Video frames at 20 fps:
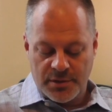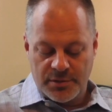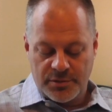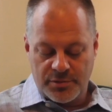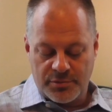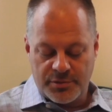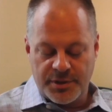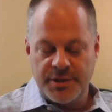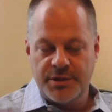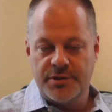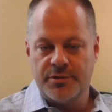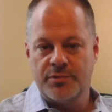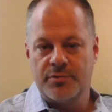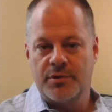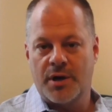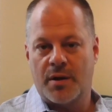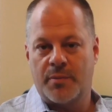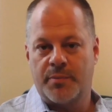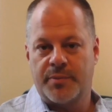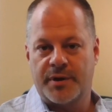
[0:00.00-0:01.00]
to renew
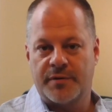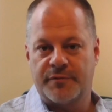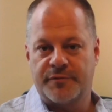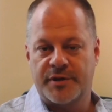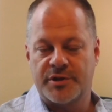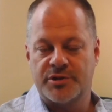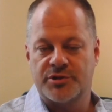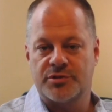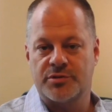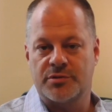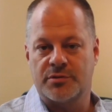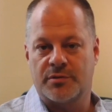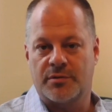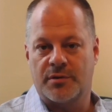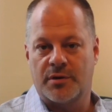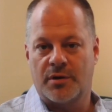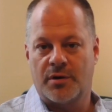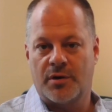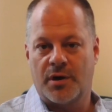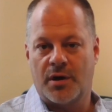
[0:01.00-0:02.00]
our profession
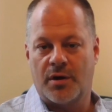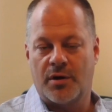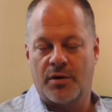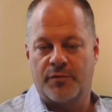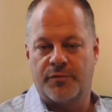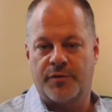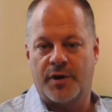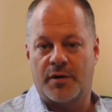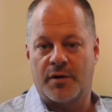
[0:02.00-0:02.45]
of